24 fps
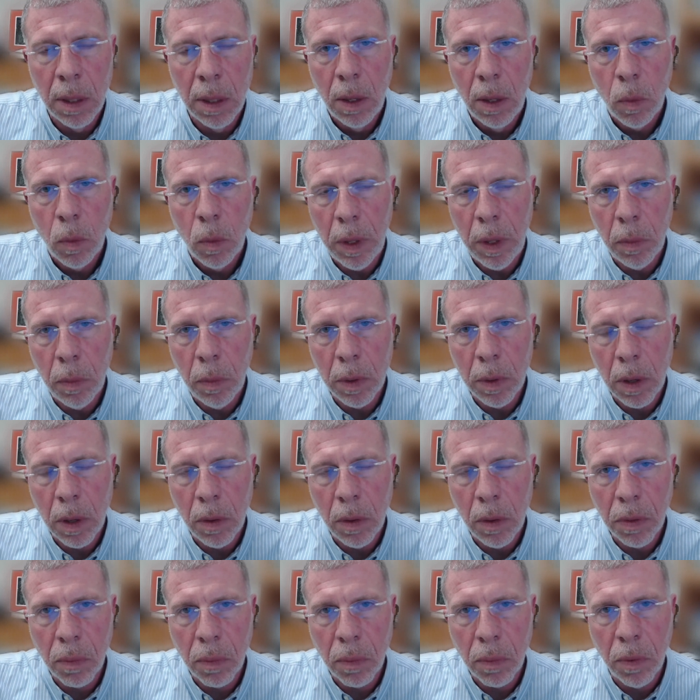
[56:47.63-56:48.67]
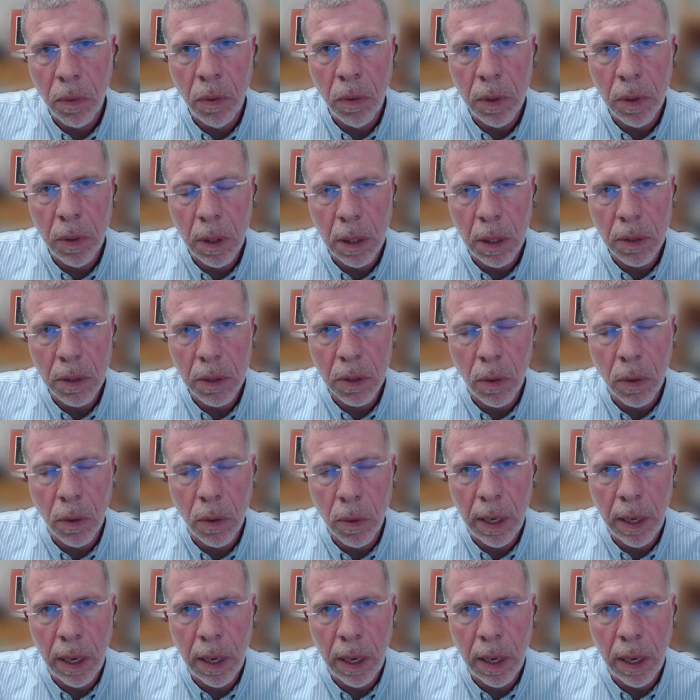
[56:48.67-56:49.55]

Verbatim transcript: we will go through a scoring